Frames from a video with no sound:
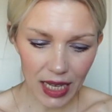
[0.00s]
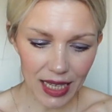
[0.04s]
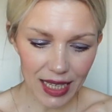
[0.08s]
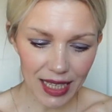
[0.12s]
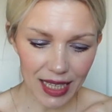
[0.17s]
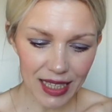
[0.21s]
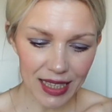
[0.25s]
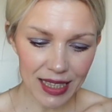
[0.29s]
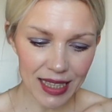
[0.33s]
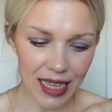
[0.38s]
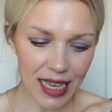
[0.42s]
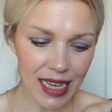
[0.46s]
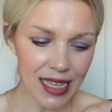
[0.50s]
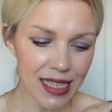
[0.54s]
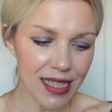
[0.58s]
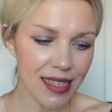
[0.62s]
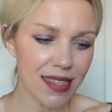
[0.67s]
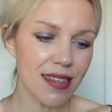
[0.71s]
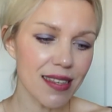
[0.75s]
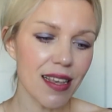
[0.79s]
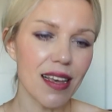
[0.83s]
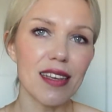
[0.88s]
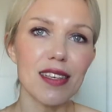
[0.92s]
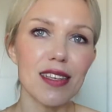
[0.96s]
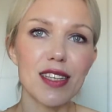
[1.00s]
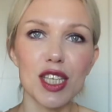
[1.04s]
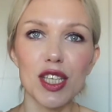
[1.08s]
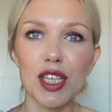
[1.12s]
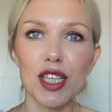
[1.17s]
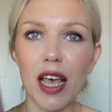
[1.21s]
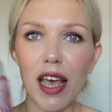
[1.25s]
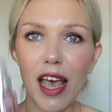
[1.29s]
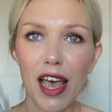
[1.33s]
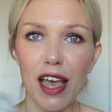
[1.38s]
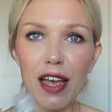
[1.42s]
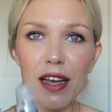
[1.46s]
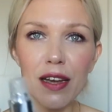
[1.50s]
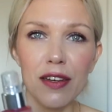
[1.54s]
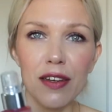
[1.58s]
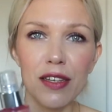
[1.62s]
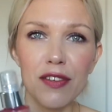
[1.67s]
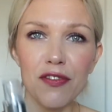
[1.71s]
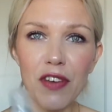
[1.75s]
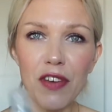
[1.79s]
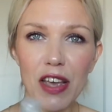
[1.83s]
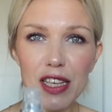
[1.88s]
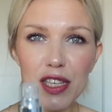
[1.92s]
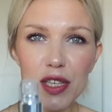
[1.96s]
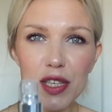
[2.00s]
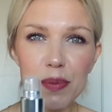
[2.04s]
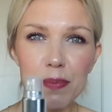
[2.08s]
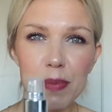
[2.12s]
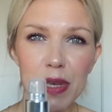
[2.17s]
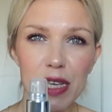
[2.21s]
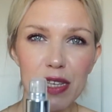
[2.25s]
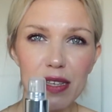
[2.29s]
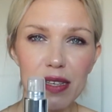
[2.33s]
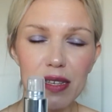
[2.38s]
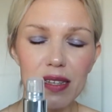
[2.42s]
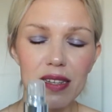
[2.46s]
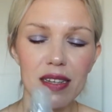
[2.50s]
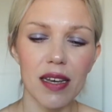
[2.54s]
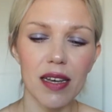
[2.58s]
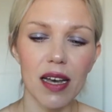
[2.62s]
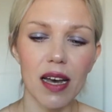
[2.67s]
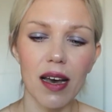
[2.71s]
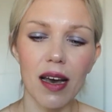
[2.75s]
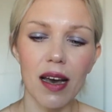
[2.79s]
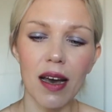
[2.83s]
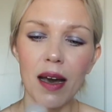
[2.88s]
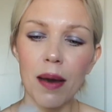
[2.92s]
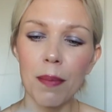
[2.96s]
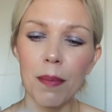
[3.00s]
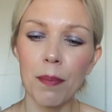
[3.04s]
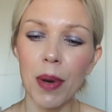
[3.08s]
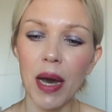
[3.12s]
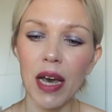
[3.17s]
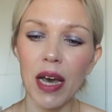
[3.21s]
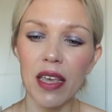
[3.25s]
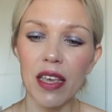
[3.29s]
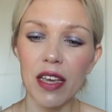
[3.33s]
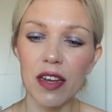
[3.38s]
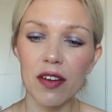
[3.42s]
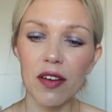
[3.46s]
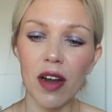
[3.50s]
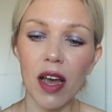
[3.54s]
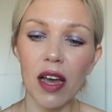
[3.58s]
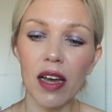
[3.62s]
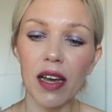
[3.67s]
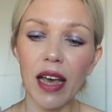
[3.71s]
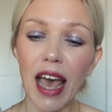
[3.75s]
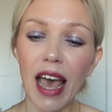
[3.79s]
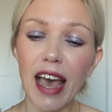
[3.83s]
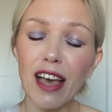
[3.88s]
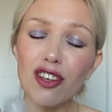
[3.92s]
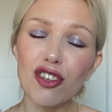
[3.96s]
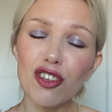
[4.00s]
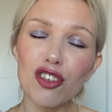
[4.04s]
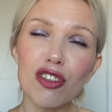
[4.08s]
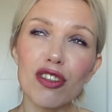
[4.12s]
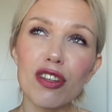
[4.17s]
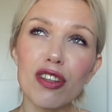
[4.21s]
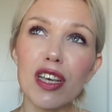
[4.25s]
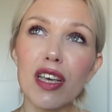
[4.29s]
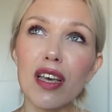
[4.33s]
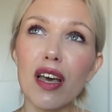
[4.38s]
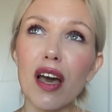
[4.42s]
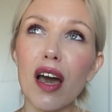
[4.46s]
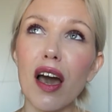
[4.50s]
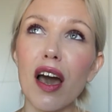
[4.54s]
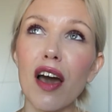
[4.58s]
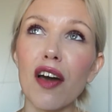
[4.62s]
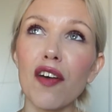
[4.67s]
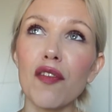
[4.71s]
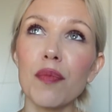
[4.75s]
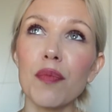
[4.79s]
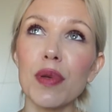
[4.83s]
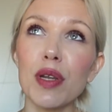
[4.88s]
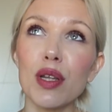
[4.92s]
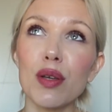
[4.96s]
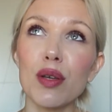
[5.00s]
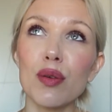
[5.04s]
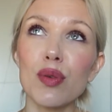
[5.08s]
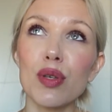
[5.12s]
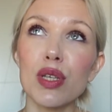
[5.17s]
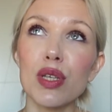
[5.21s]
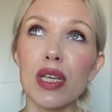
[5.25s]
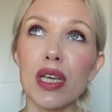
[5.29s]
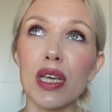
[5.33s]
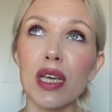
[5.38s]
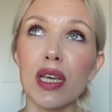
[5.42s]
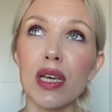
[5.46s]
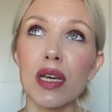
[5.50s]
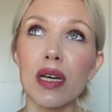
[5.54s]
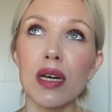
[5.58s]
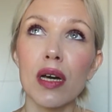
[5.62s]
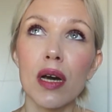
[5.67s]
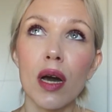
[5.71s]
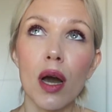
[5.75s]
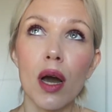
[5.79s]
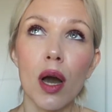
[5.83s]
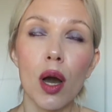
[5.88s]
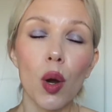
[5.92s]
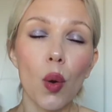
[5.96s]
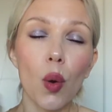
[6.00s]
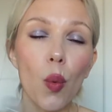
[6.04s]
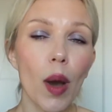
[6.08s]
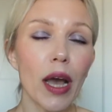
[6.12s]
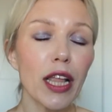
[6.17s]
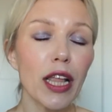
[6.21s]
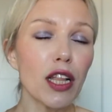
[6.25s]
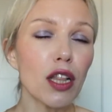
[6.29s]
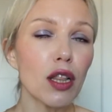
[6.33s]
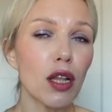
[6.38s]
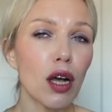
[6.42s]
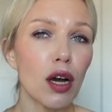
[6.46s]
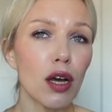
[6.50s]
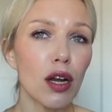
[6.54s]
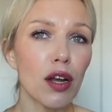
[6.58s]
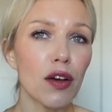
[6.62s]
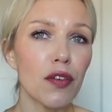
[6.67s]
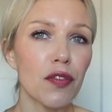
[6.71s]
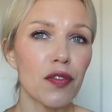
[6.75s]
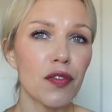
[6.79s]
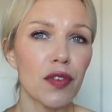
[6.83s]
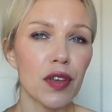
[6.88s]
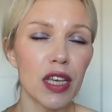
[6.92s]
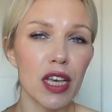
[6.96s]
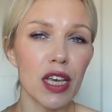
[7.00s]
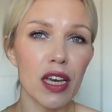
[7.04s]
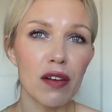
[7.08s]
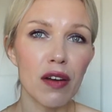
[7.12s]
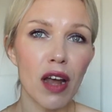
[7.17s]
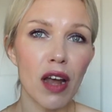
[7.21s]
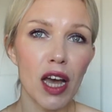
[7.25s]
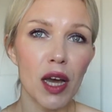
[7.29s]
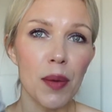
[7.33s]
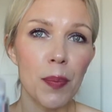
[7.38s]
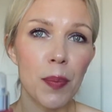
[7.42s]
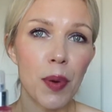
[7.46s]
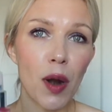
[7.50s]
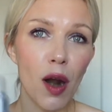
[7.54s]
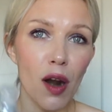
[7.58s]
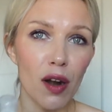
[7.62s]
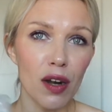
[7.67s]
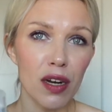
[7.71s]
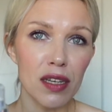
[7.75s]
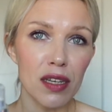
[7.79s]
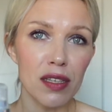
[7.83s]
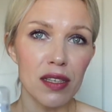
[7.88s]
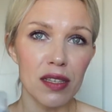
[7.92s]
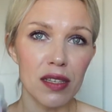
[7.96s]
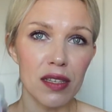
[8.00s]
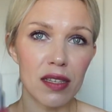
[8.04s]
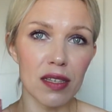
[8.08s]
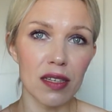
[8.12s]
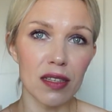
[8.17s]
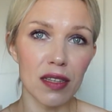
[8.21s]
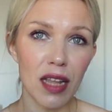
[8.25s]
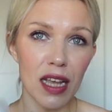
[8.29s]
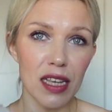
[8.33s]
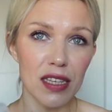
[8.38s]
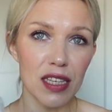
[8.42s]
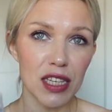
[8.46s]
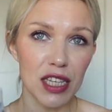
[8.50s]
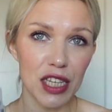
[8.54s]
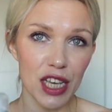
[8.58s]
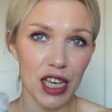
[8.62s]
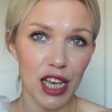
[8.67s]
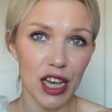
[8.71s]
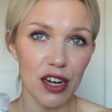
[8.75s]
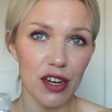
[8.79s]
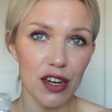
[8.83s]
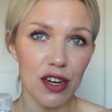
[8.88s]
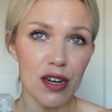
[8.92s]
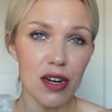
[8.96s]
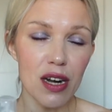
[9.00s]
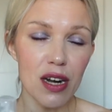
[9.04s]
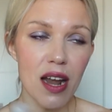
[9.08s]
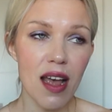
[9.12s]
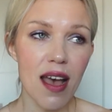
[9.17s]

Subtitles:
This face mist by Lierac. Actually, I've been using quite a lot of Lierac products last year,